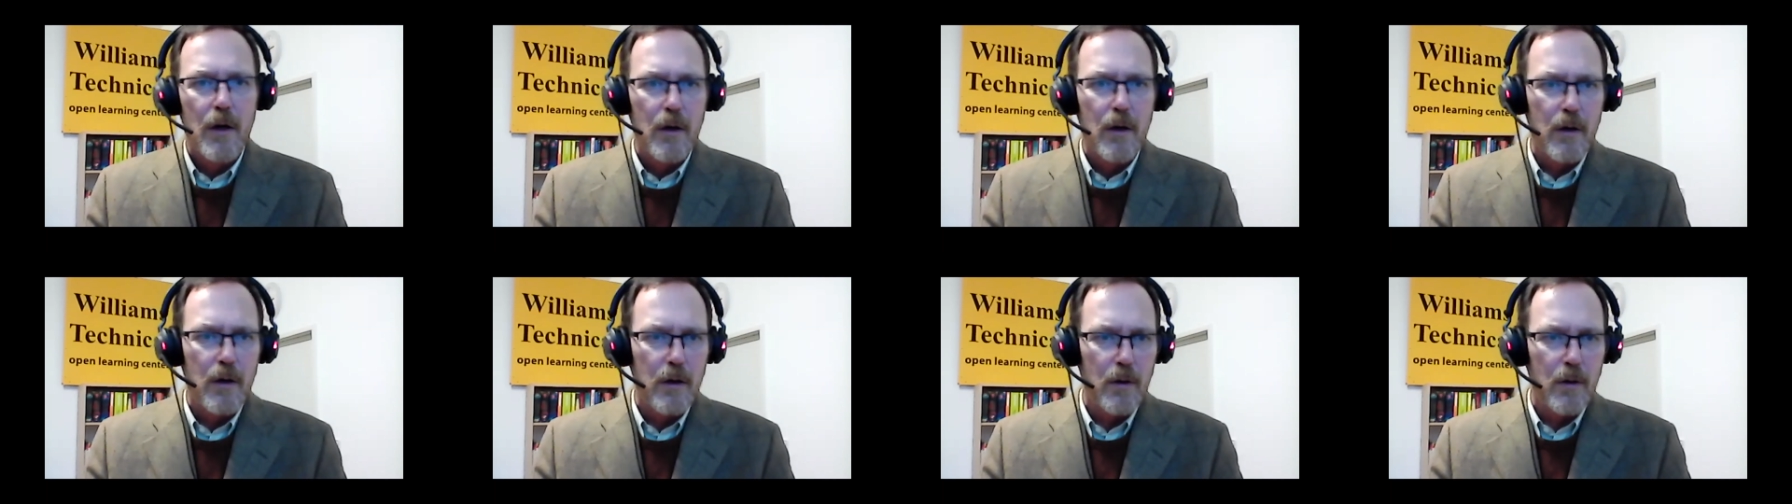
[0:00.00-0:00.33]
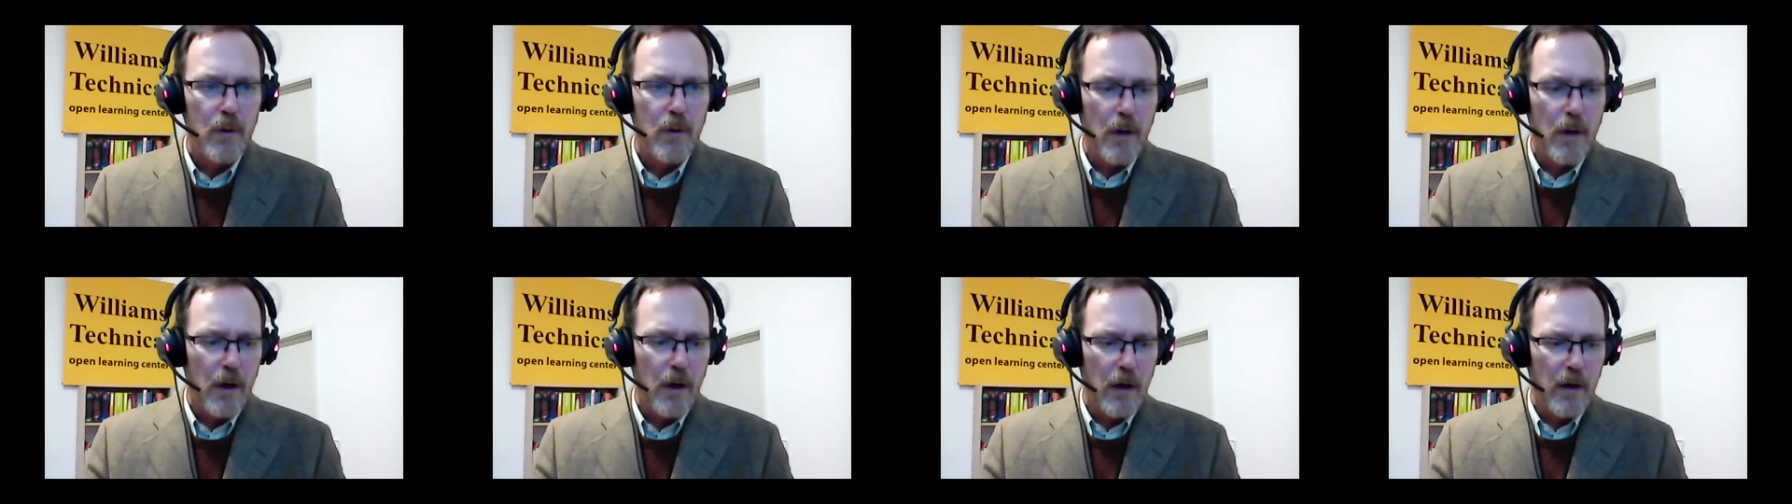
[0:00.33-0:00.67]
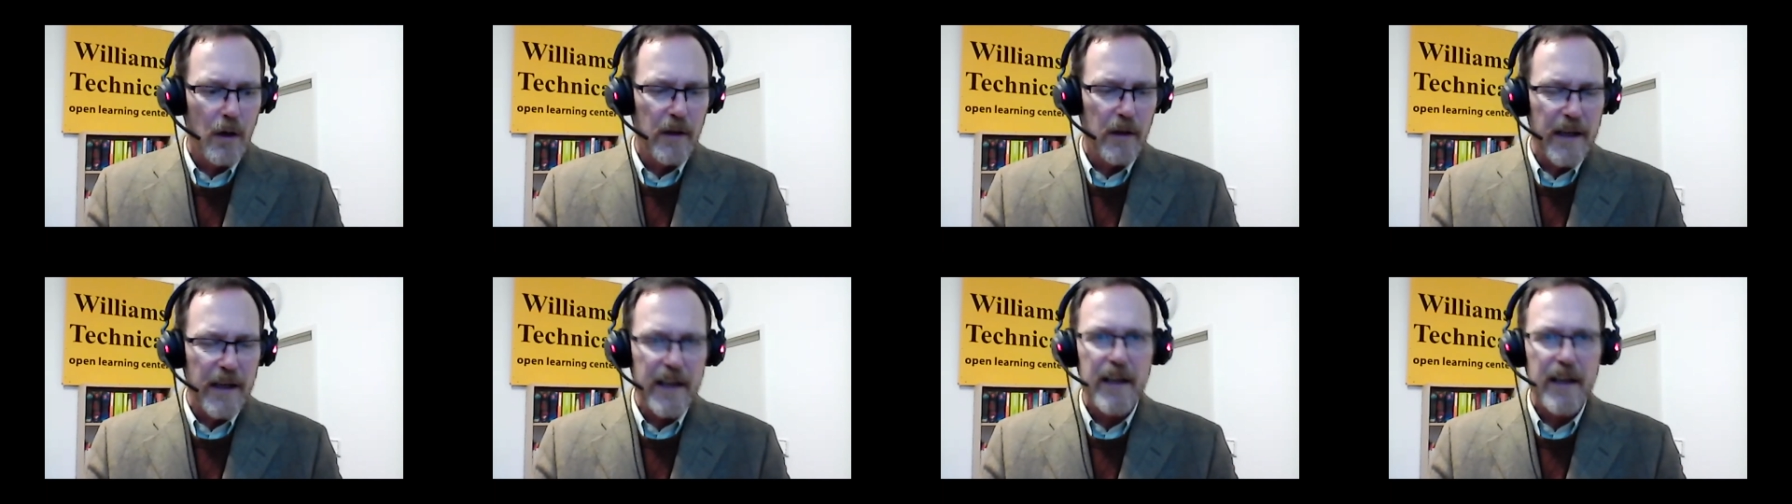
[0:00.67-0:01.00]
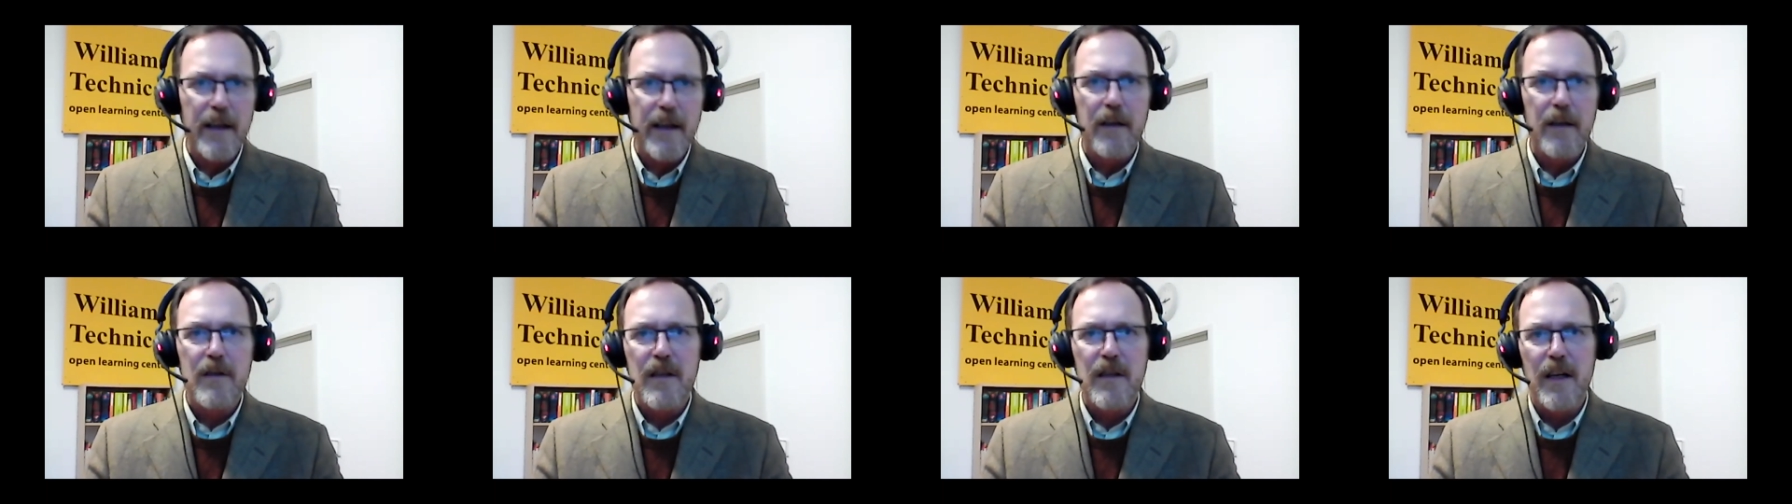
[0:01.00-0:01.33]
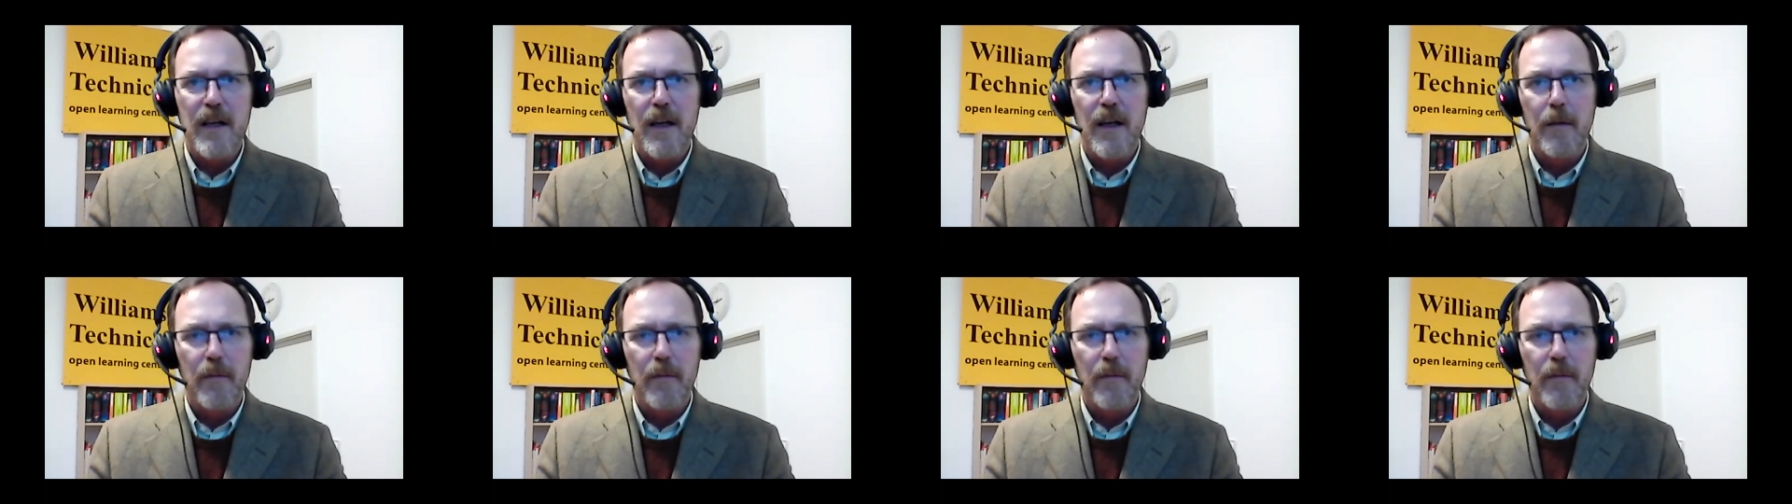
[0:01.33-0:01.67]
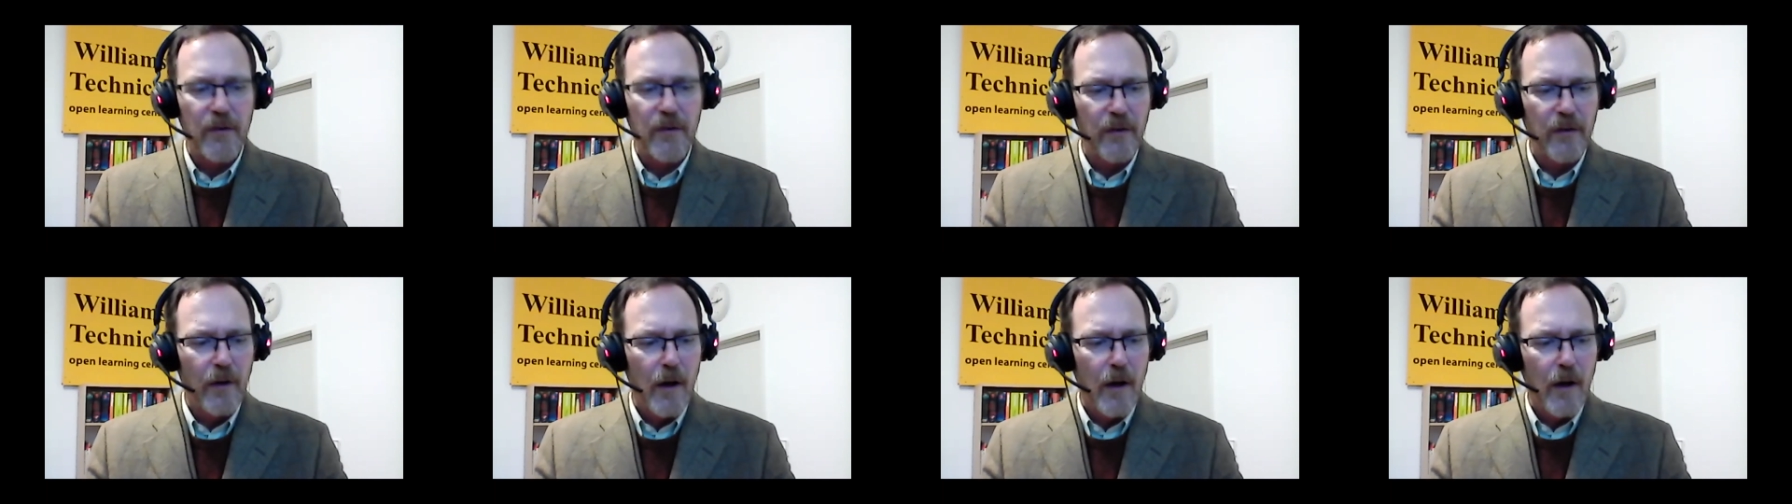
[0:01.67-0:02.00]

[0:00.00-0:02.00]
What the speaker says: who are leading teams,